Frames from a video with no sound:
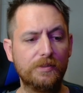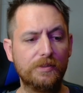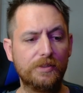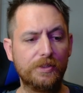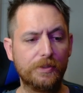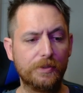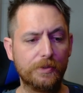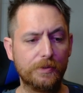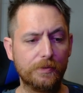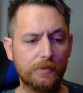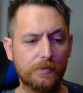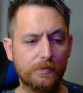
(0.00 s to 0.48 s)

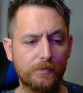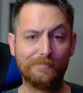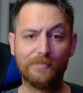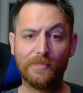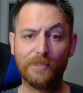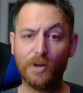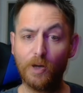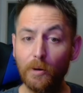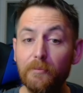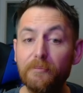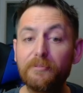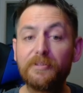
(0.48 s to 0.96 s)
you,
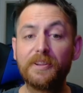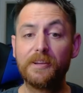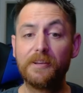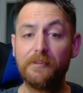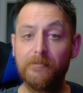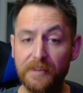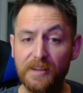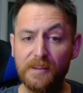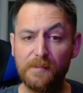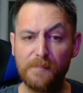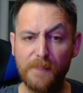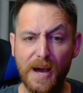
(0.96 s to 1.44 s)
hopefully
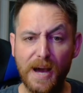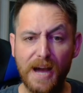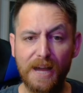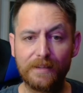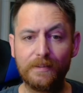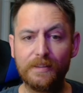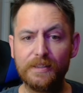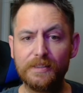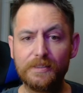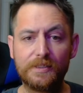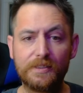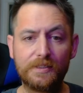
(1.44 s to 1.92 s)
via
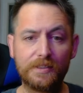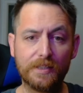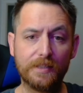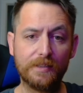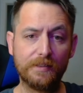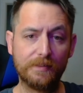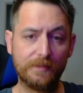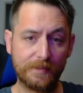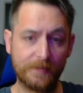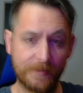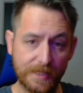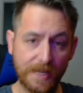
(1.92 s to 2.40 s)
magnets, to
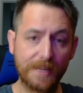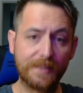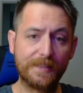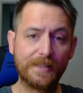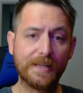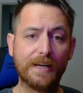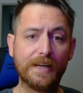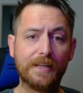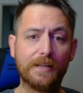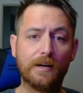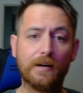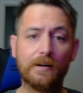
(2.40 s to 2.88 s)
take
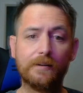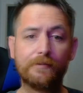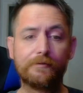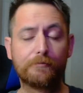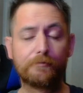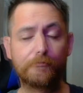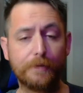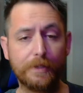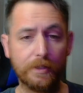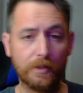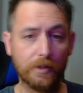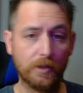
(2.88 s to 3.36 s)
that off,
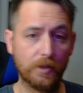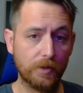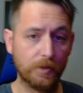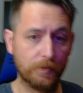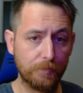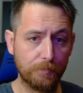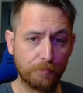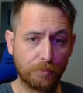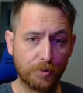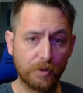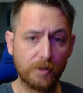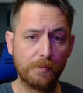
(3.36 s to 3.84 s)

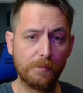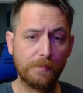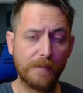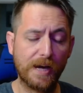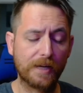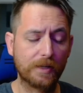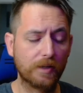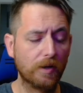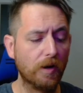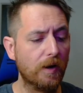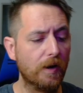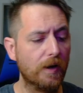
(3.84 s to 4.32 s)
reload, put it
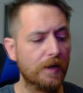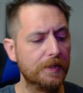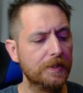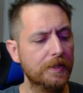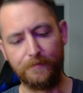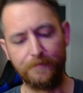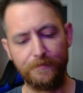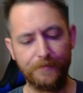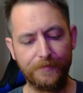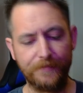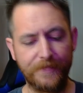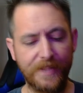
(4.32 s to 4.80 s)
back on,
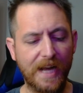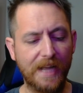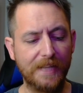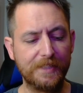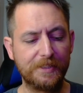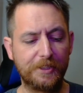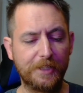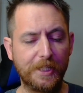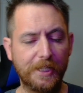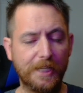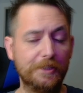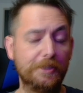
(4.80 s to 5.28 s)
that
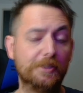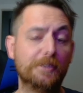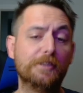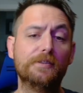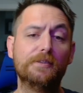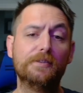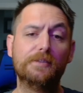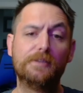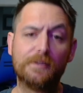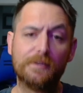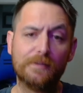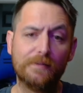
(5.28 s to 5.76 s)

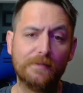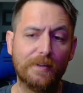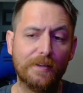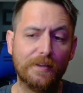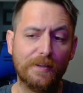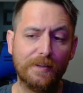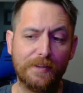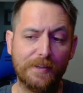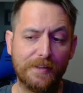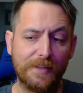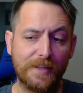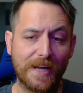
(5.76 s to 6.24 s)
changes
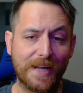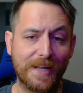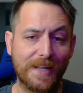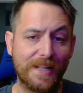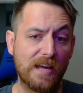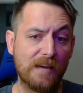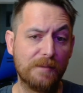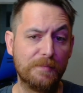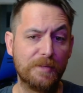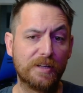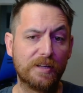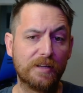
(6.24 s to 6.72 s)
the
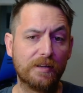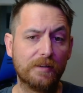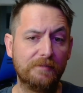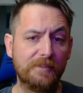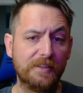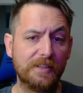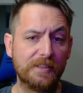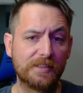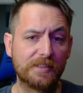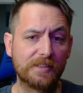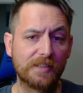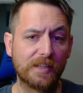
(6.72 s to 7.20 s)
dynamic of
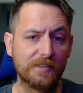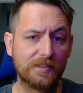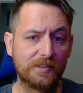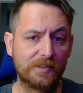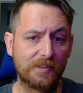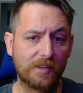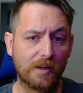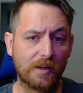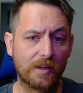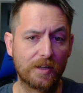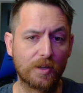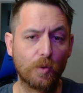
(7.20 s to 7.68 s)
this gun
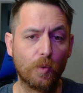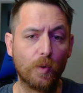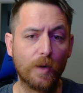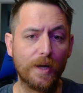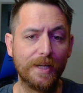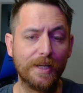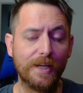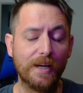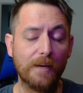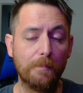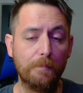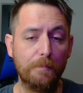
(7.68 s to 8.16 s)
stock
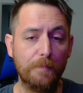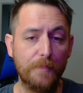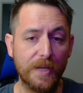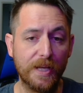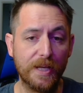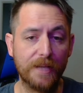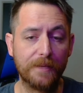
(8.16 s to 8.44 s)
quite a bit.